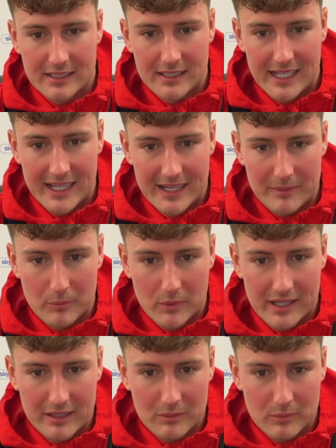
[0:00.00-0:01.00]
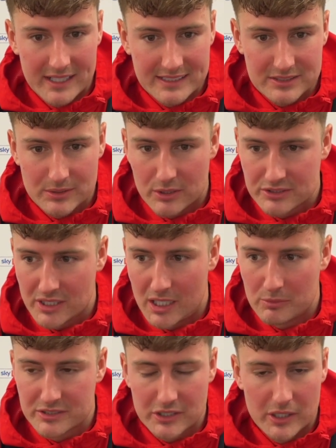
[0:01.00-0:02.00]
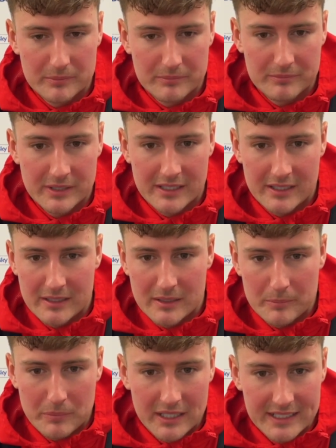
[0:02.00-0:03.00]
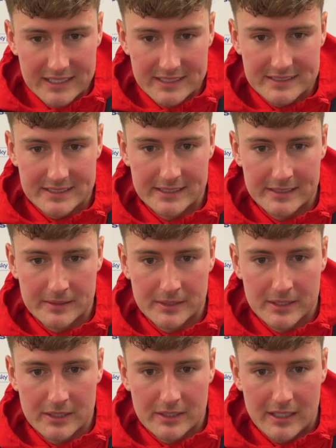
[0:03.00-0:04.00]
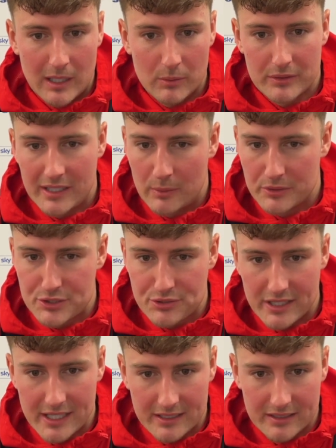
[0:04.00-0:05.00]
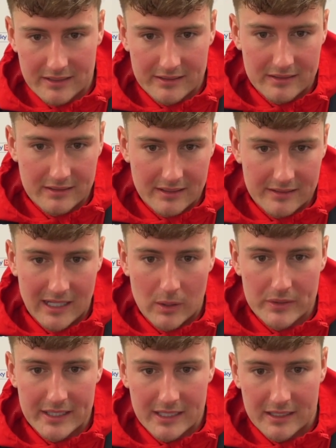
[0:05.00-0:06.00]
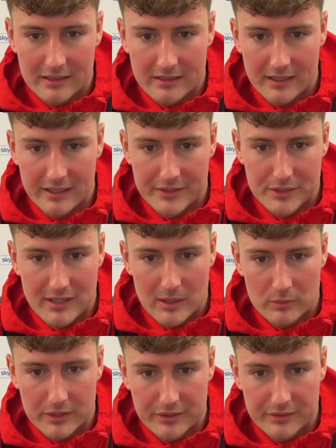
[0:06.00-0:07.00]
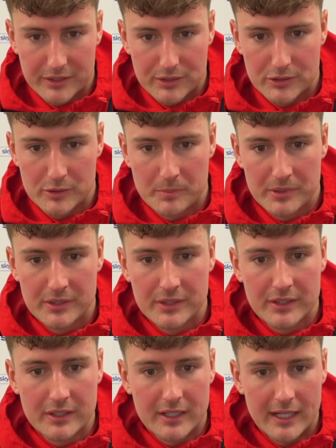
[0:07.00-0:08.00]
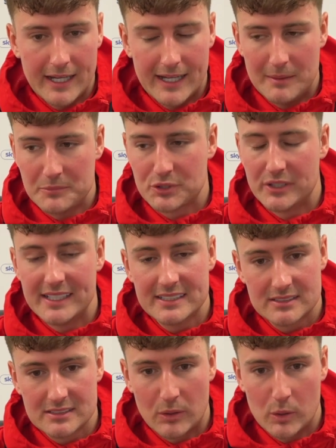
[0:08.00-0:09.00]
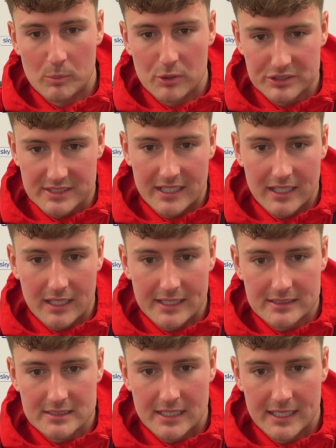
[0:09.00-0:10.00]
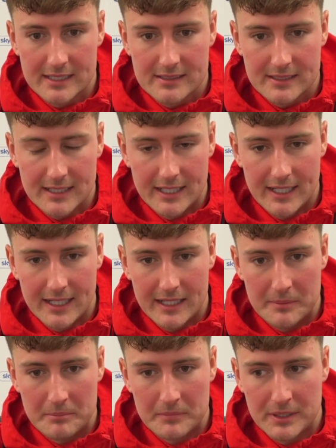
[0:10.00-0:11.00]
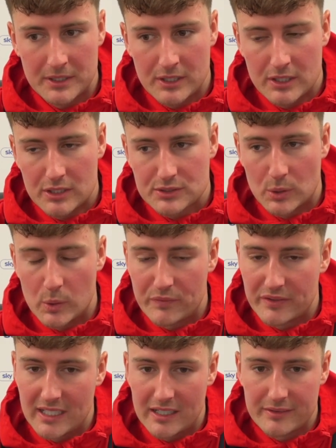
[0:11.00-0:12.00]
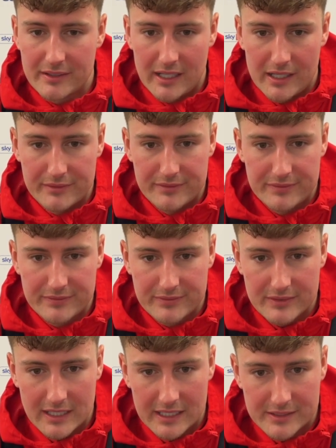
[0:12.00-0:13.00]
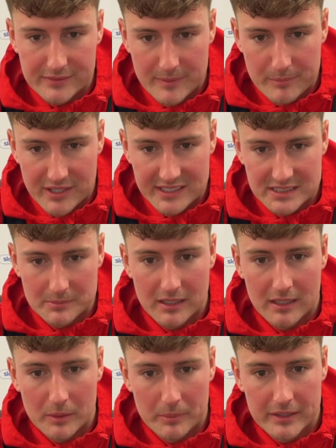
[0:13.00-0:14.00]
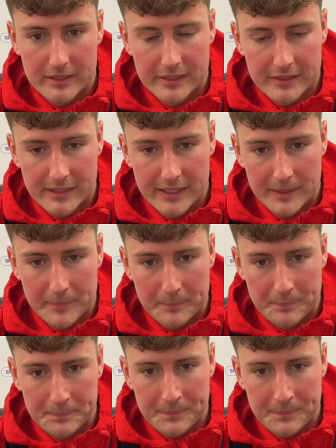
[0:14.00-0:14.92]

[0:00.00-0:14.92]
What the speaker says: Where his thoughts are with certain players and how they train and how they interact with the group. So it is almost like a clean slate. So hopefully I've kind of impressed them a little bit and